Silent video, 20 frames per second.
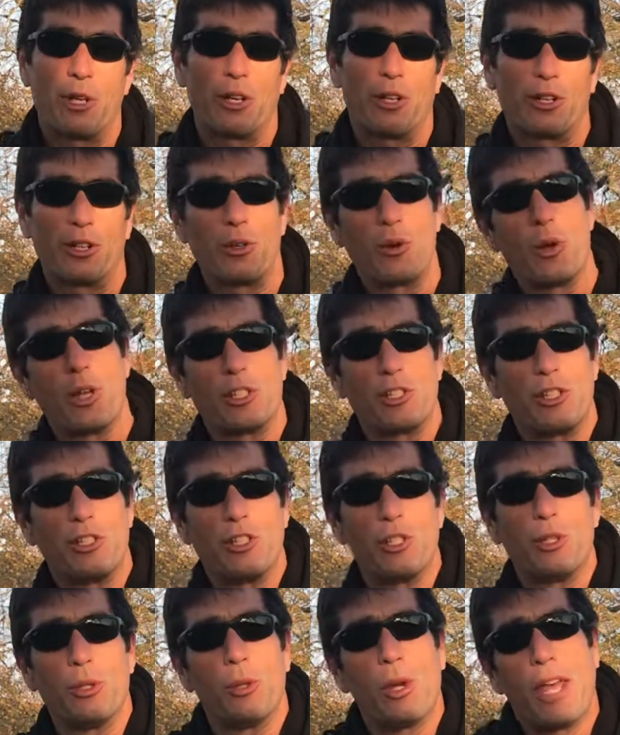we are going to
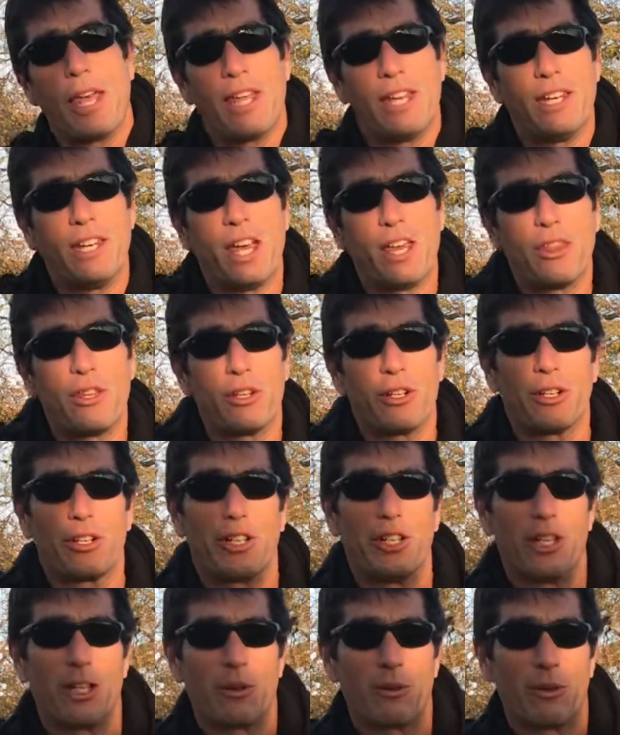do another
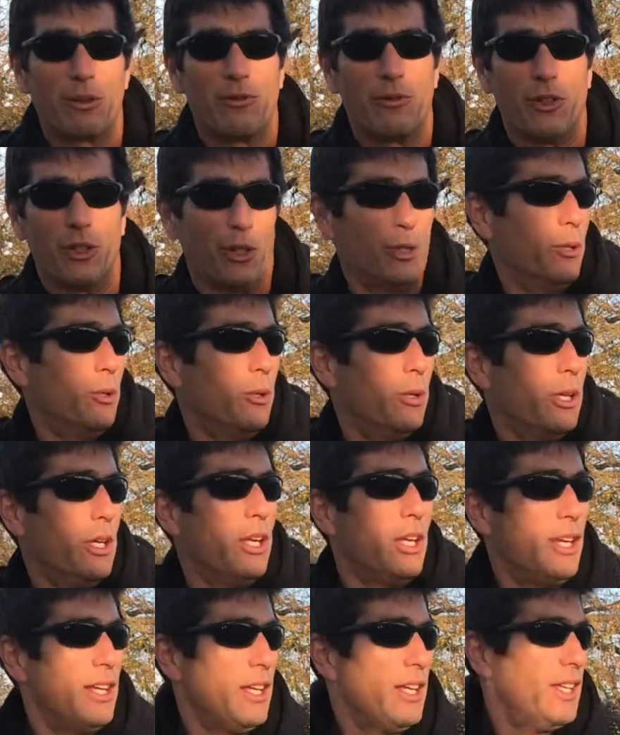gear review.
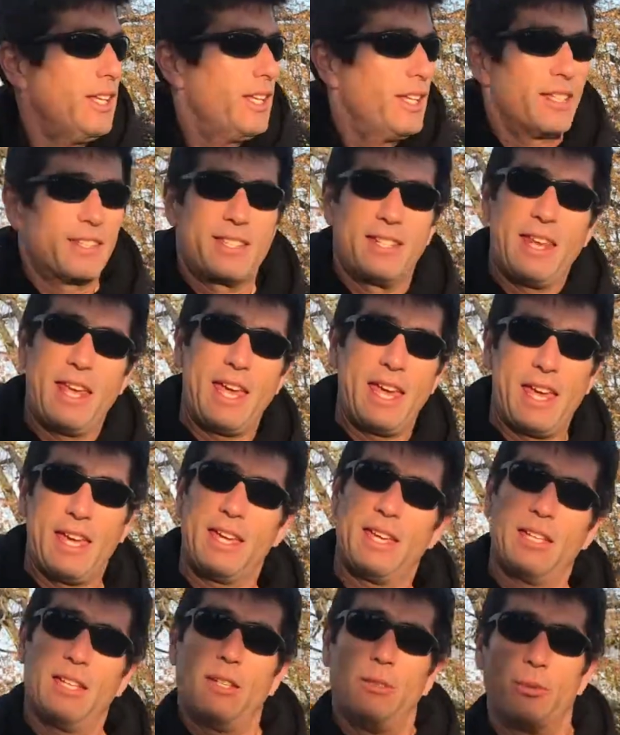
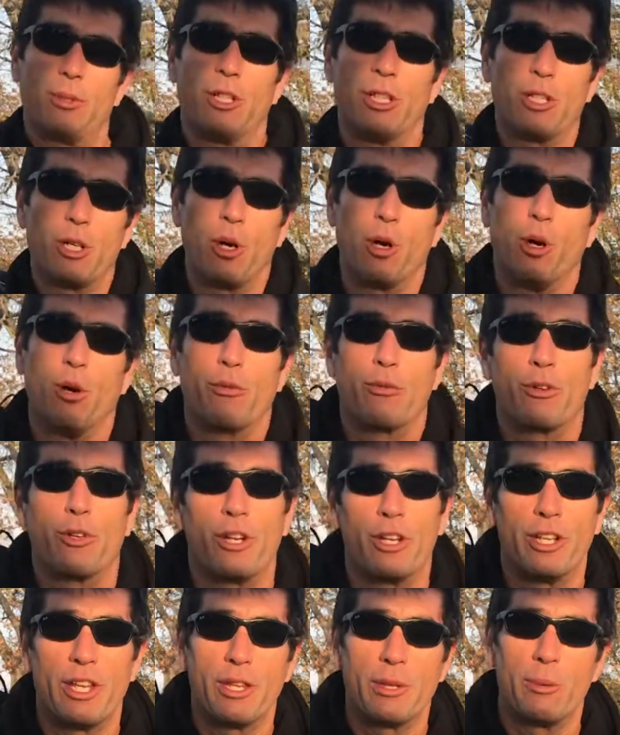Today, we're going to go over
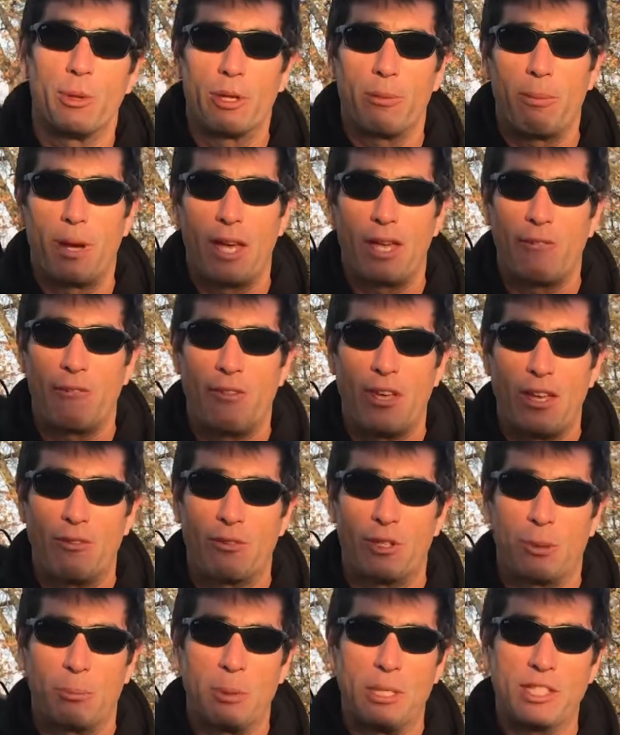another one of my
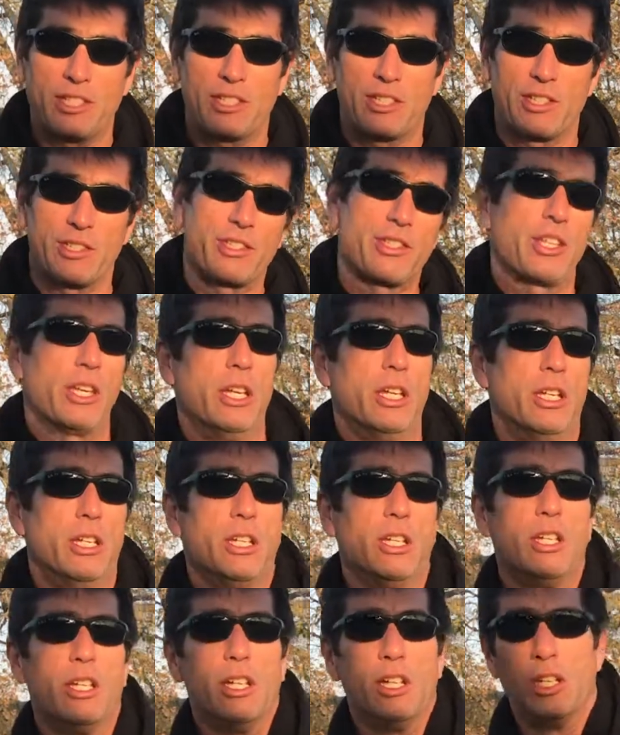favorite pieces,
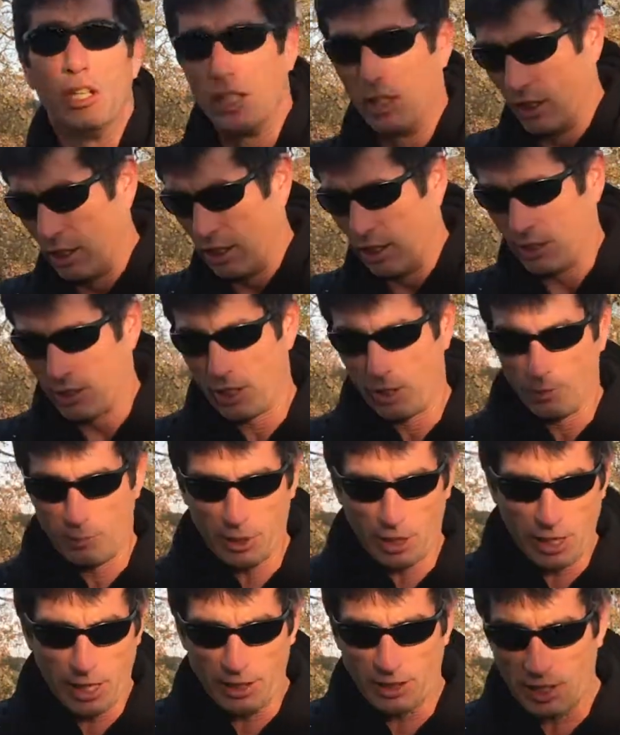
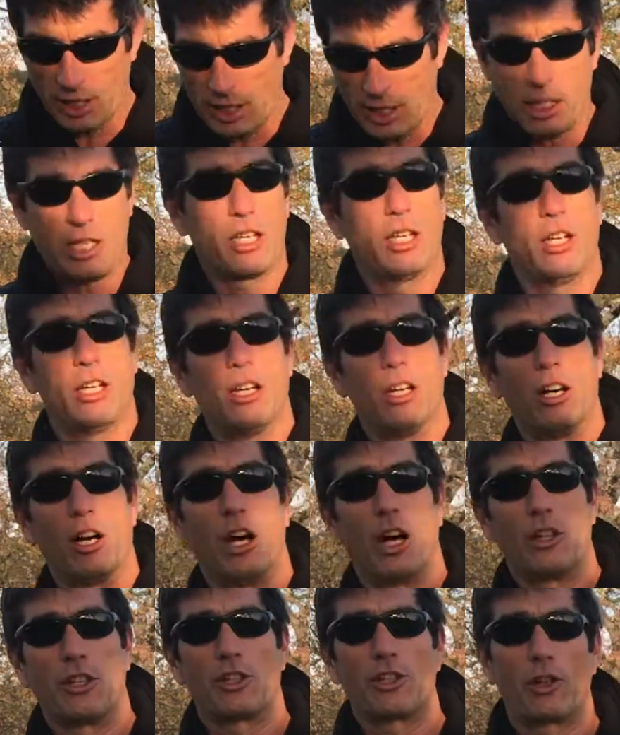something I take
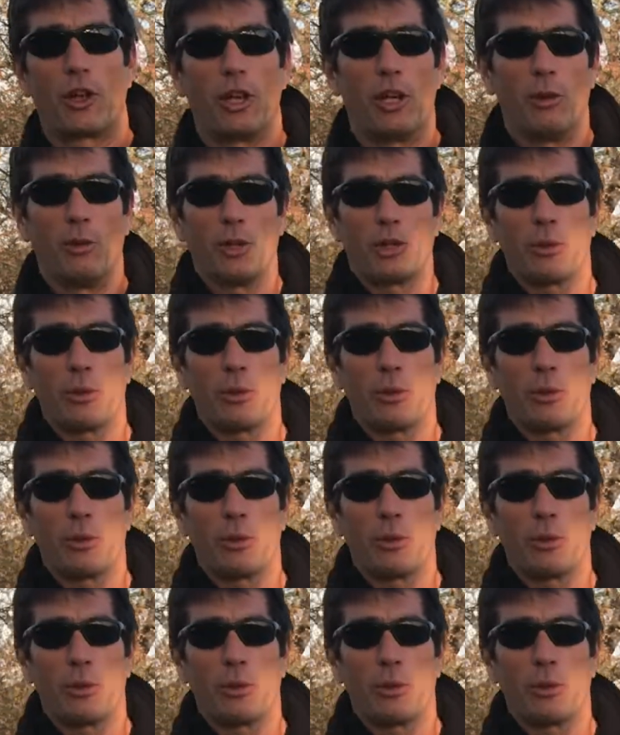on the trail